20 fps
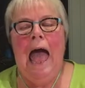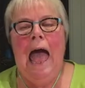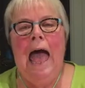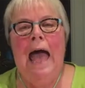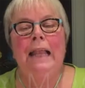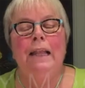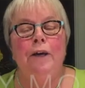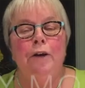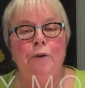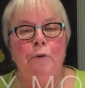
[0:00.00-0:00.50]

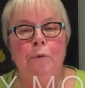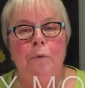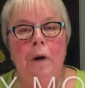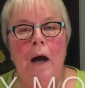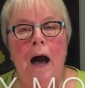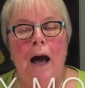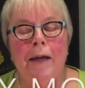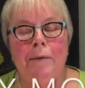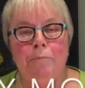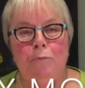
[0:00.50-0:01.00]
Hello,
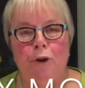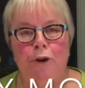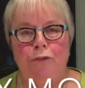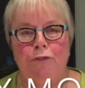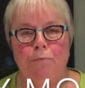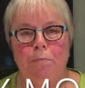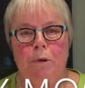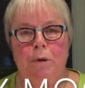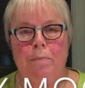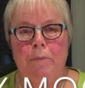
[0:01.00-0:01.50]
I'm
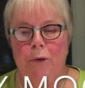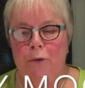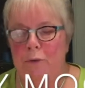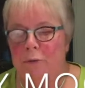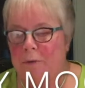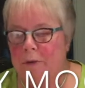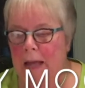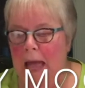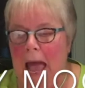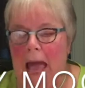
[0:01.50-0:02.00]
Rosemary
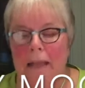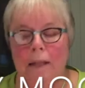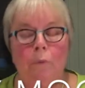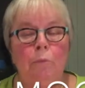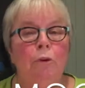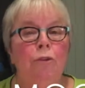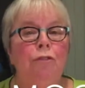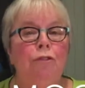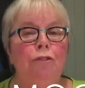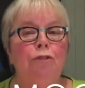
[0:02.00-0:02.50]
Moon and I
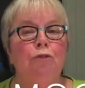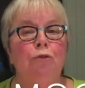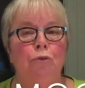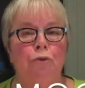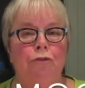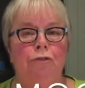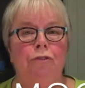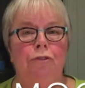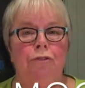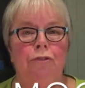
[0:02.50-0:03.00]
want to talk
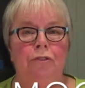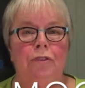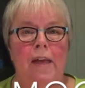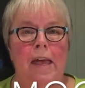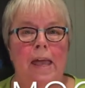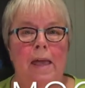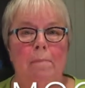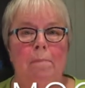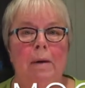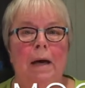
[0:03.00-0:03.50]
to you
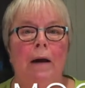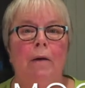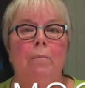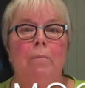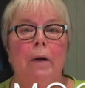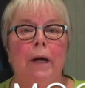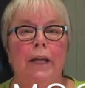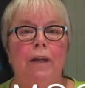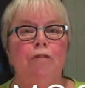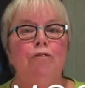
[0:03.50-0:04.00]
today about
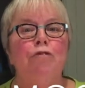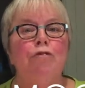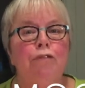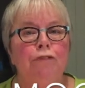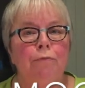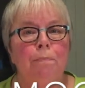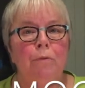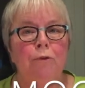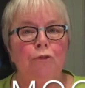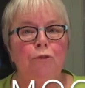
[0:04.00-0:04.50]
my
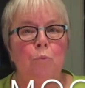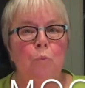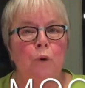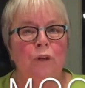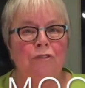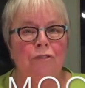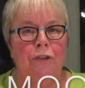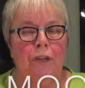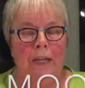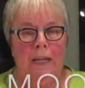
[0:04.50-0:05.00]
Christmas
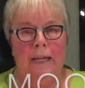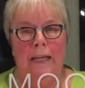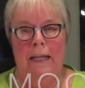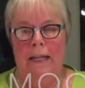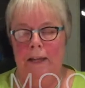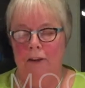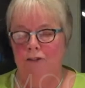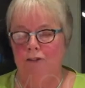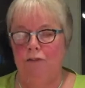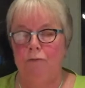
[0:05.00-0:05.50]
whiskey
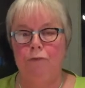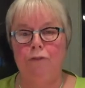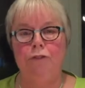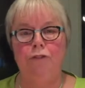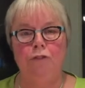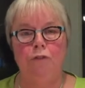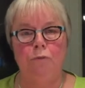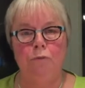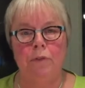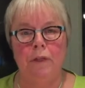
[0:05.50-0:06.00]
collection for
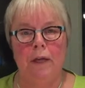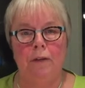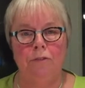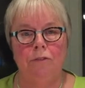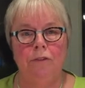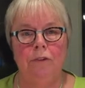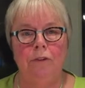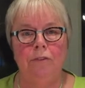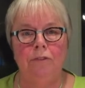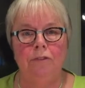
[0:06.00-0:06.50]

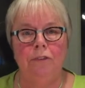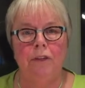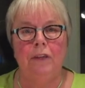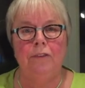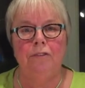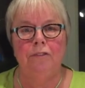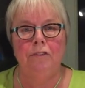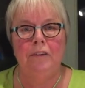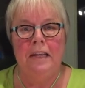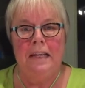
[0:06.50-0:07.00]

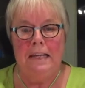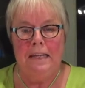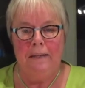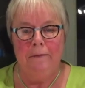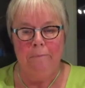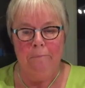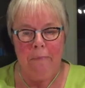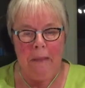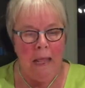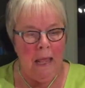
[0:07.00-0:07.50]

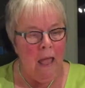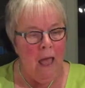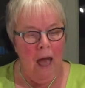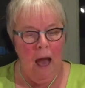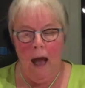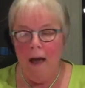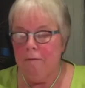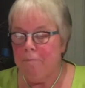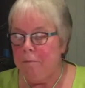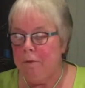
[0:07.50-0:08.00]
2016.
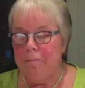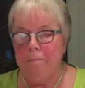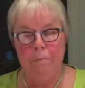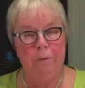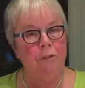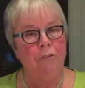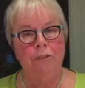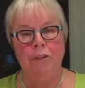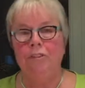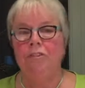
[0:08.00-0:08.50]
I've been
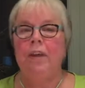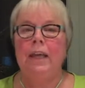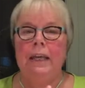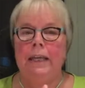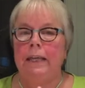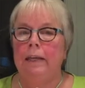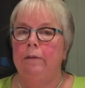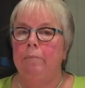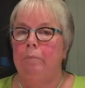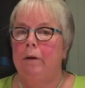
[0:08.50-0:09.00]
busy
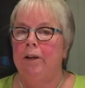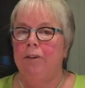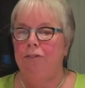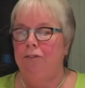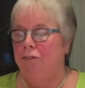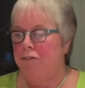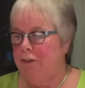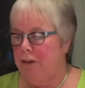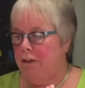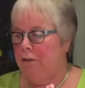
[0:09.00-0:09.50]
taking my
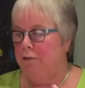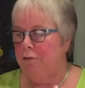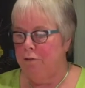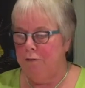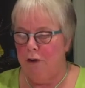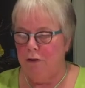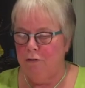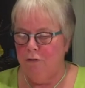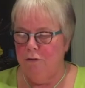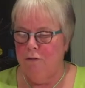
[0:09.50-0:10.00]
still
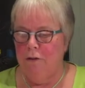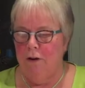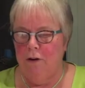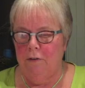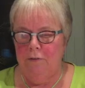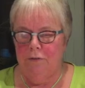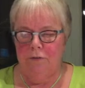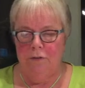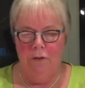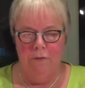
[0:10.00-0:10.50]

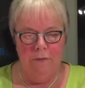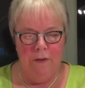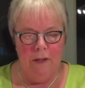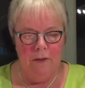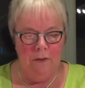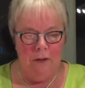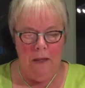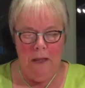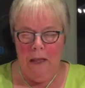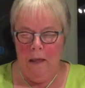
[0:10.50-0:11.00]
photographs of
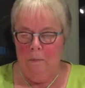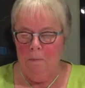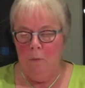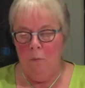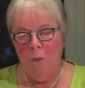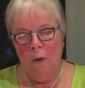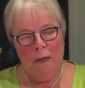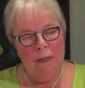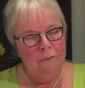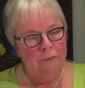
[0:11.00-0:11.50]
it, but
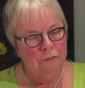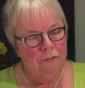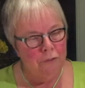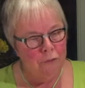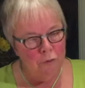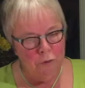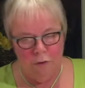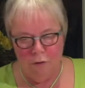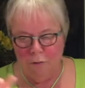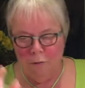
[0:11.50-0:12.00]
while I've
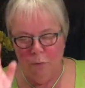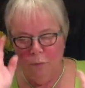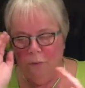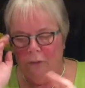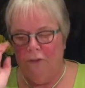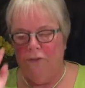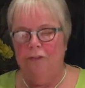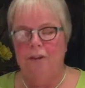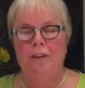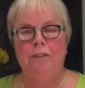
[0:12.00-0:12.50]
still got all the
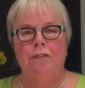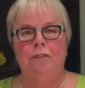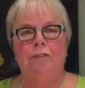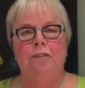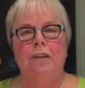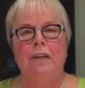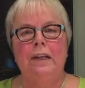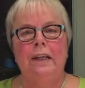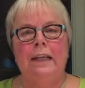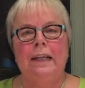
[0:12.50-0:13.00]

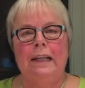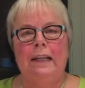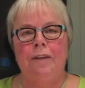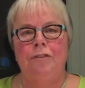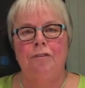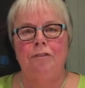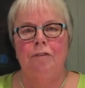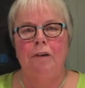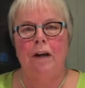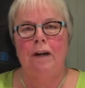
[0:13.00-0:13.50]
tinsel and
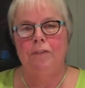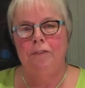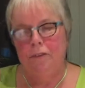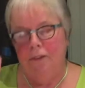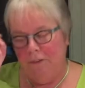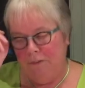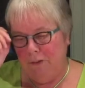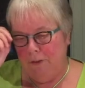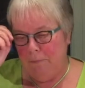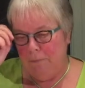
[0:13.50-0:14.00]
glitter out,
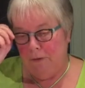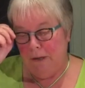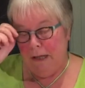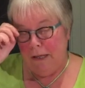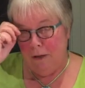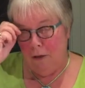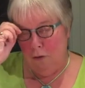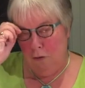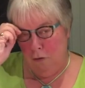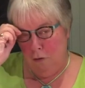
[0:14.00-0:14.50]
it seems
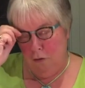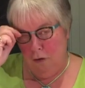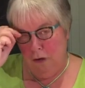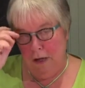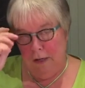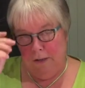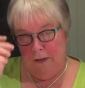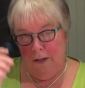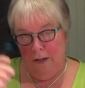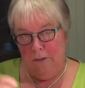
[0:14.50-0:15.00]
like a good
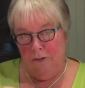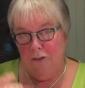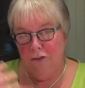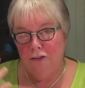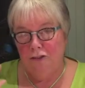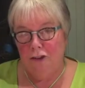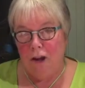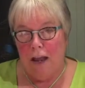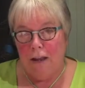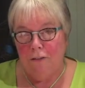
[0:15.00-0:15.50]
idea to
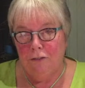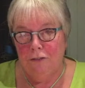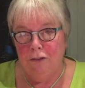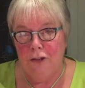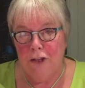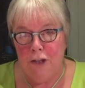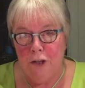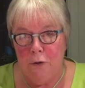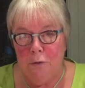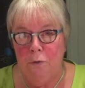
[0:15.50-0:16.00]
chat to
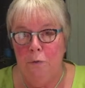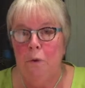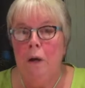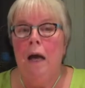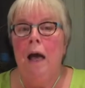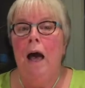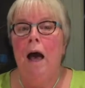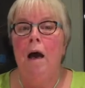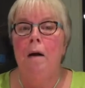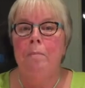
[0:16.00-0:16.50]
you
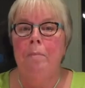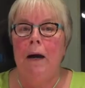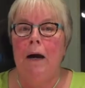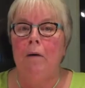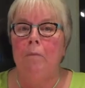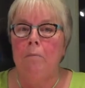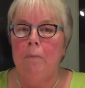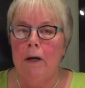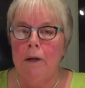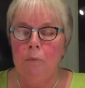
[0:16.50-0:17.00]

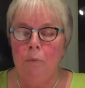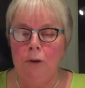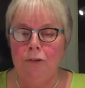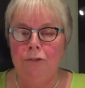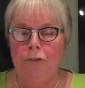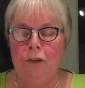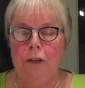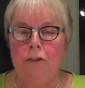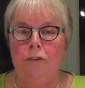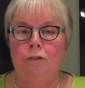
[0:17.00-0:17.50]
about my
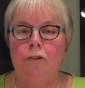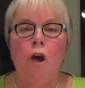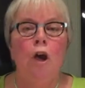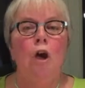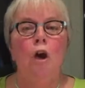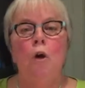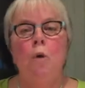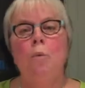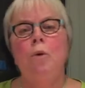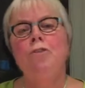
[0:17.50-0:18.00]
whiskies,
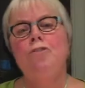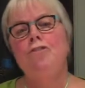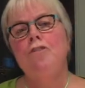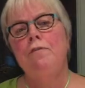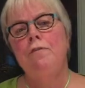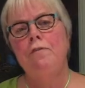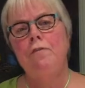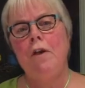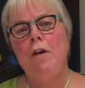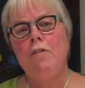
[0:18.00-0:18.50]
which are
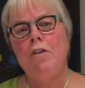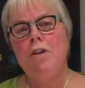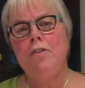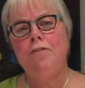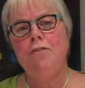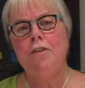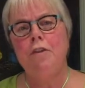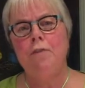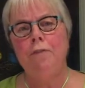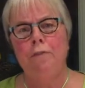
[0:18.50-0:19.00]
very
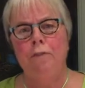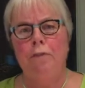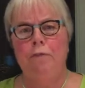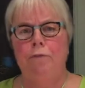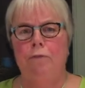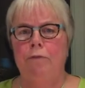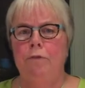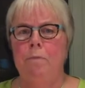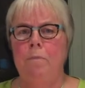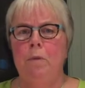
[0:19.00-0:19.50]

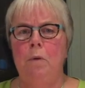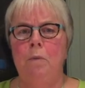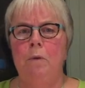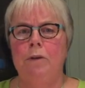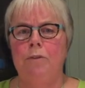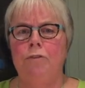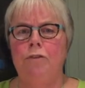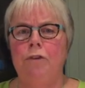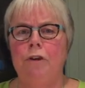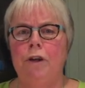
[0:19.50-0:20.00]
different from the
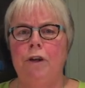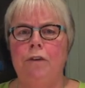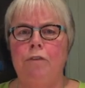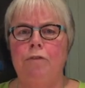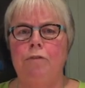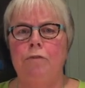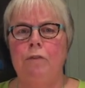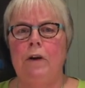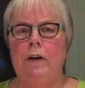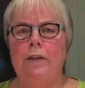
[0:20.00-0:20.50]
ones you're going to
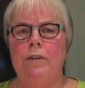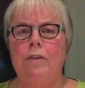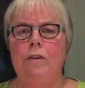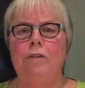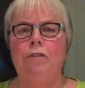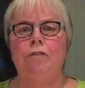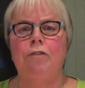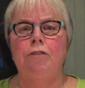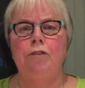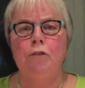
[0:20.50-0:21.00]
find in
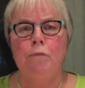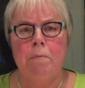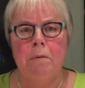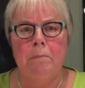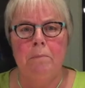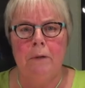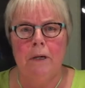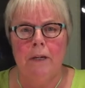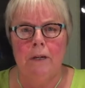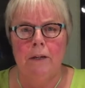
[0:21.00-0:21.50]

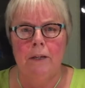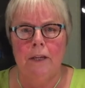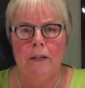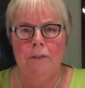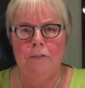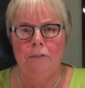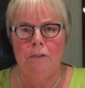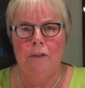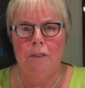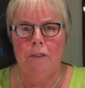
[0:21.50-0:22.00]

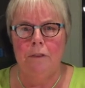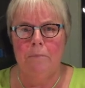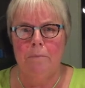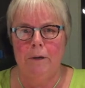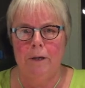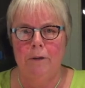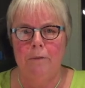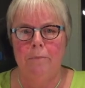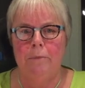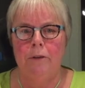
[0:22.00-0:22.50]
supermarkets at the
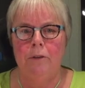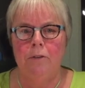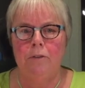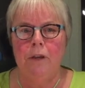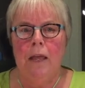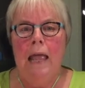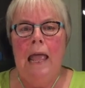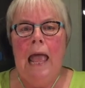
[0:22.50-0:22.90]
moment.